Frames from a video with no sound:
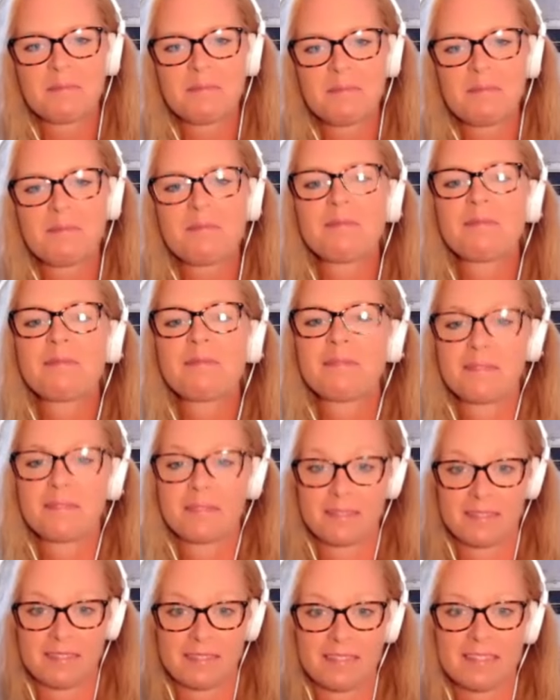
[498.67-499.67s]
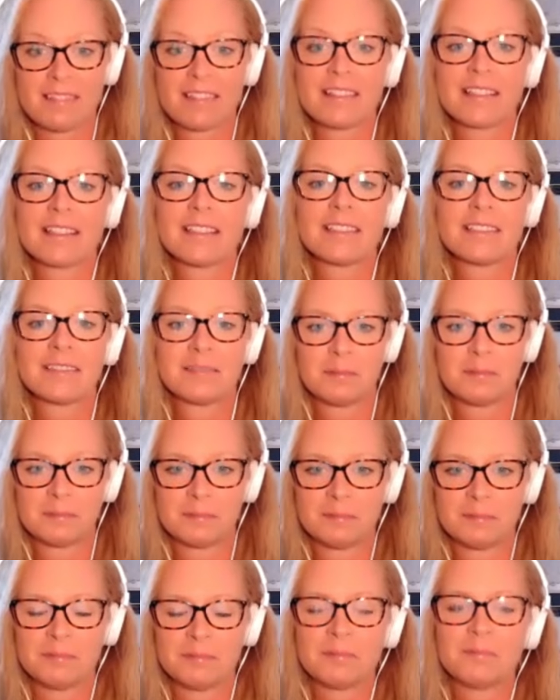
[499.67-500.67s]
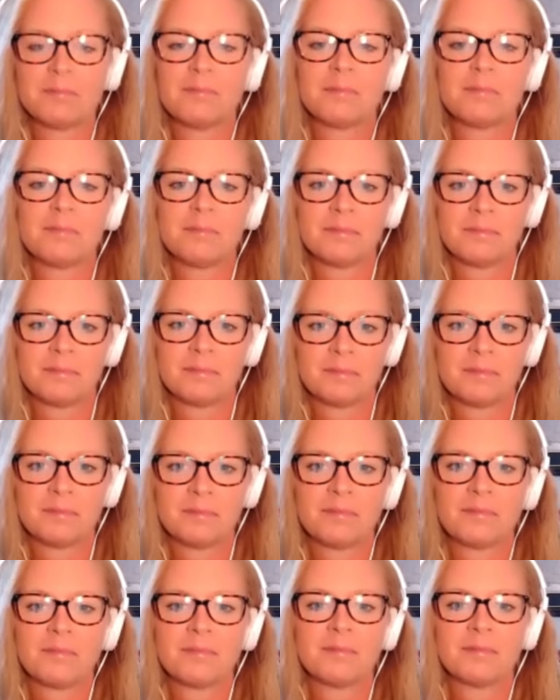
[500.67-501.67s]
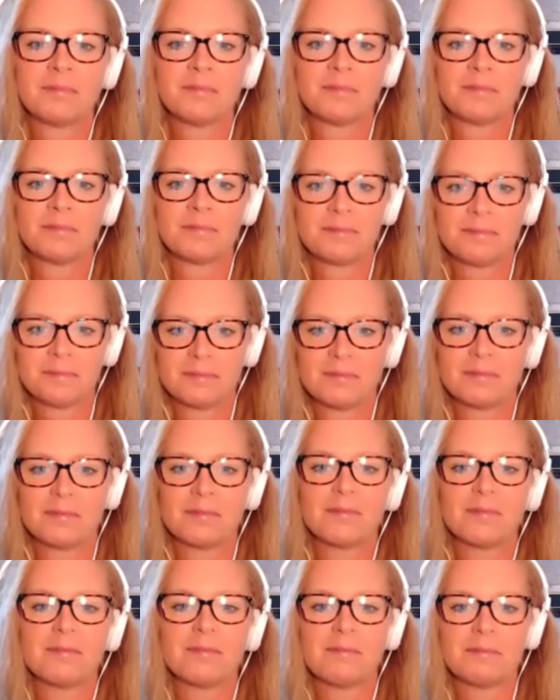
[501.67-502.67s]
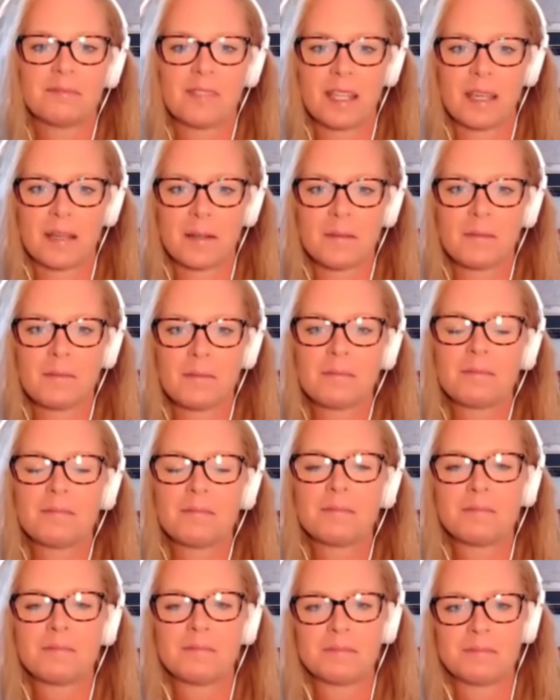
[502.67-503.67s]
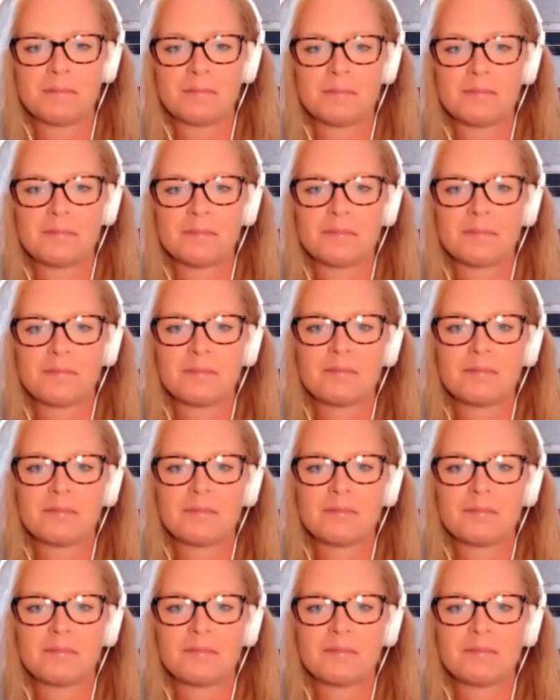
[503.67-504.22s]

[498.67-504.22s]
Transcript: (silent)